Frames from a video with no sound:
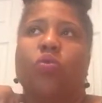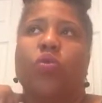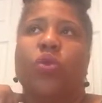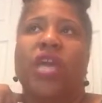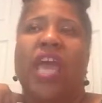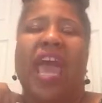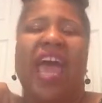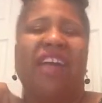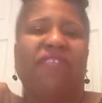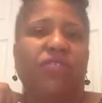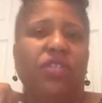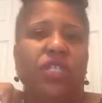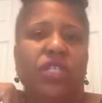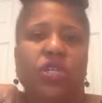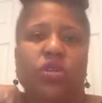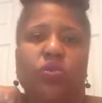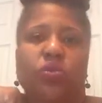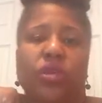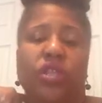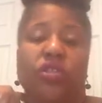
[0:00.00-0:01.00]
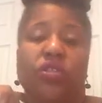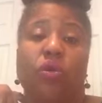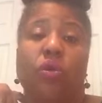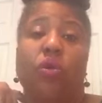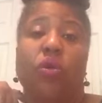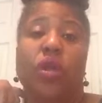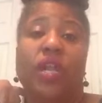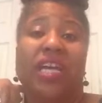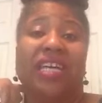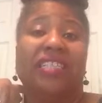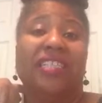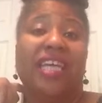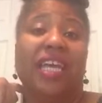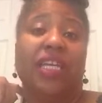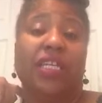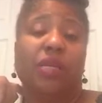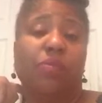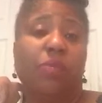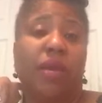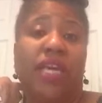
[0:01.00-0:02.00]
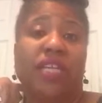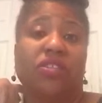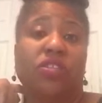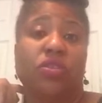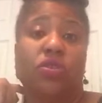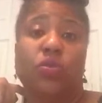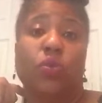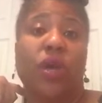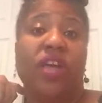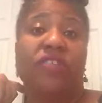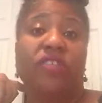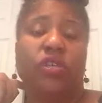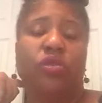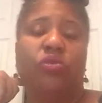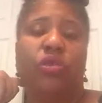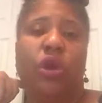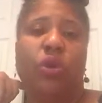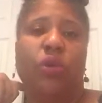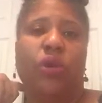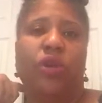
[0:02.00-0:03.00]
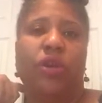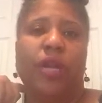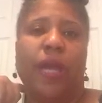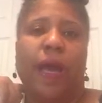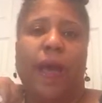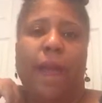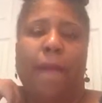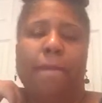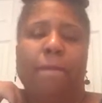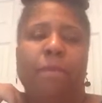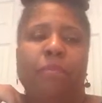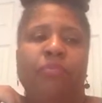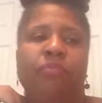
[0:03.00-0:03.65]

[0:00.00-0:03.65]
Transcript: we have to deal with on a daily basis, whether you know it or not.